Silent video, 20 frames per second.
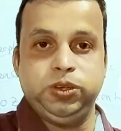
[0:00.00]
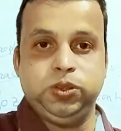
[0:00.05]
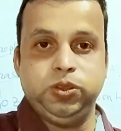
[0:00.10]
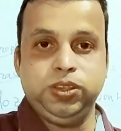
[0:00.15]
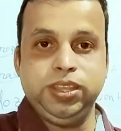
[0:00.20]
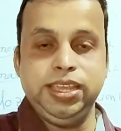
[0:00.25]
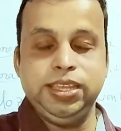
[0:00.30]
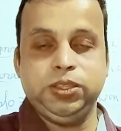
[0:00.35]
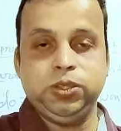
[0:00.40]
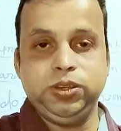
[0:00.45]

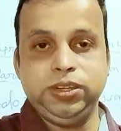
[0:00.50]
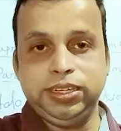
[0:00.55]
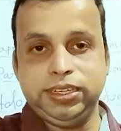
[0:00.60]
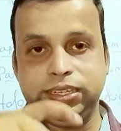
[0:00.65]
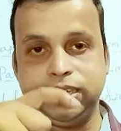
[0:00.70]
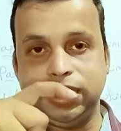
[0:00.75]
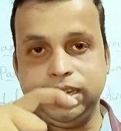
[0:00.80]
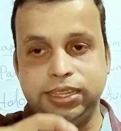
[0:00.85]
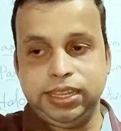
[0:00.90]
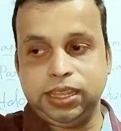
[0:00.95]
Okay, so it
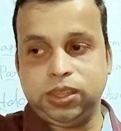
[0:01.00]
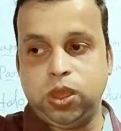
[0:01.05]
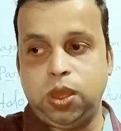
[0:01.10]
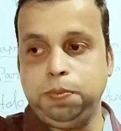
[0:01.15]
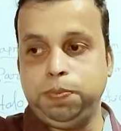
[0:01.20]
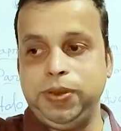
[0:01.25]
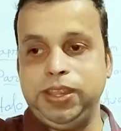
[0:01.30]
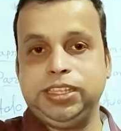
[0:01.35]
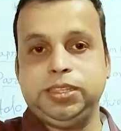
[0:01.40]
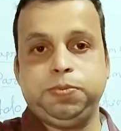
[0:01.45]
is a
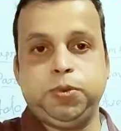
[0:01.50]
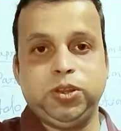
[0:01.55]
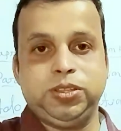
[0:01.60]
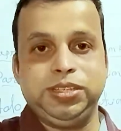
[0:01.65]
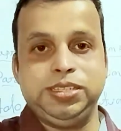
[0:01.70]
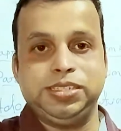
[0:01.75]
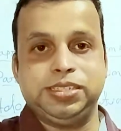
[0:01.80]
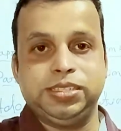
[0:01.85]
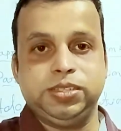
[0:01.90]
complex process.